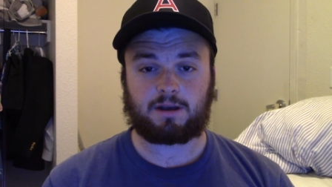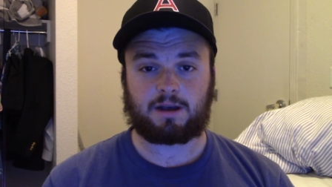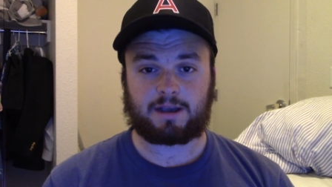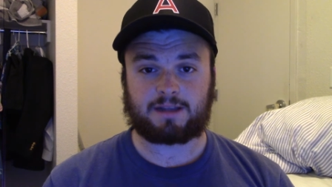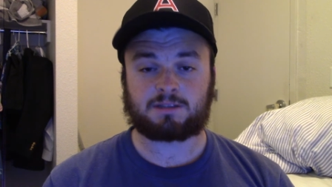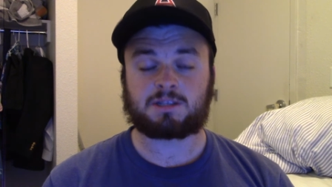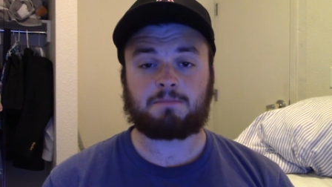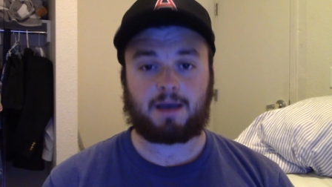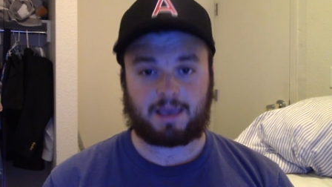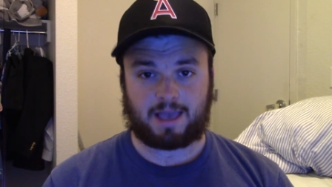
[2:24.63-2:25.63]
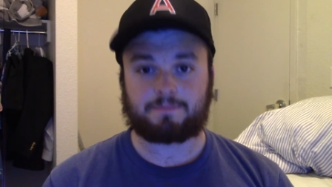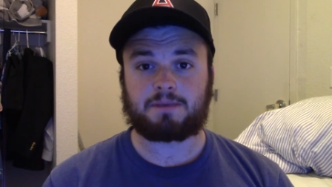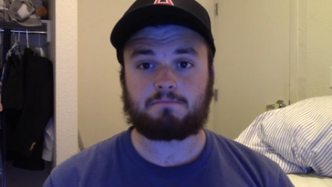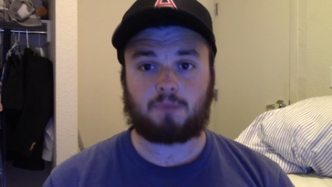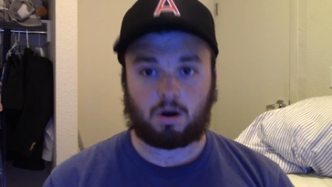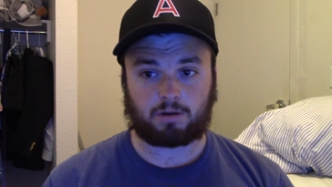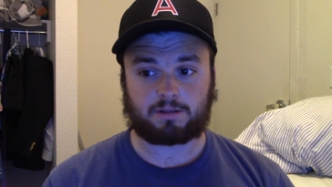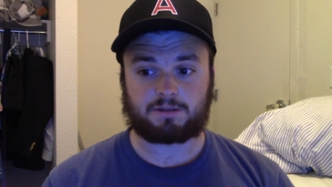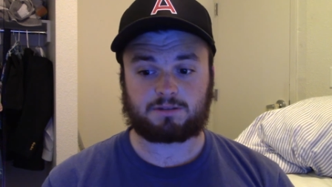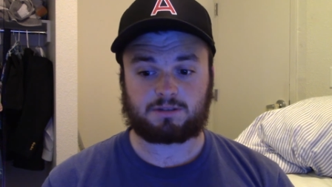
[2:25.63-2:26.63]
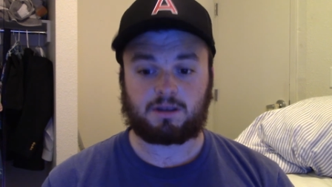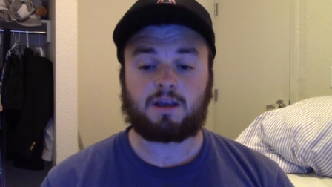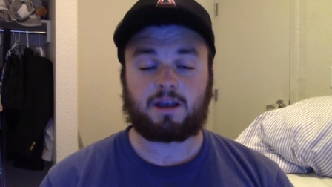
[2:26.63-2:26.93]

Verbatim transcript: against the Miami Marlins.